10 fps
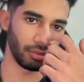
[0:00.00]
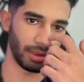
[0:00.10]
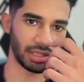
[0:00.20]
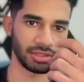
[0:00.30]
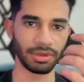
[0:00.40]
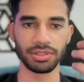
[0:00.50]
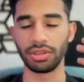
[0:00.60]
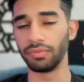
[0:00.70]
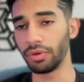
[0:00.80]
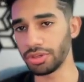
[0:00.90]
Maximize
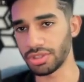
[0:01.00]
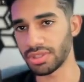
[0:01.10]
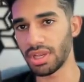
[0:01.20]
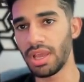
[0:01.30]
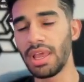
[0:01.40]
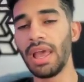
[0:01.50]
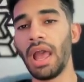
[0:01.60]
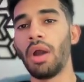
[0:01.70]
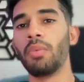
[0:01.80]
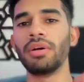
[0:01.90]
Conversions.
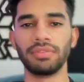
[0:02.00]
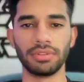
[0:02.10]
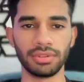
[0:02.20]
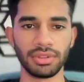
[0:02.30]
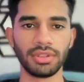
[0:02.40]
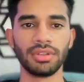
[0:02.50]
However,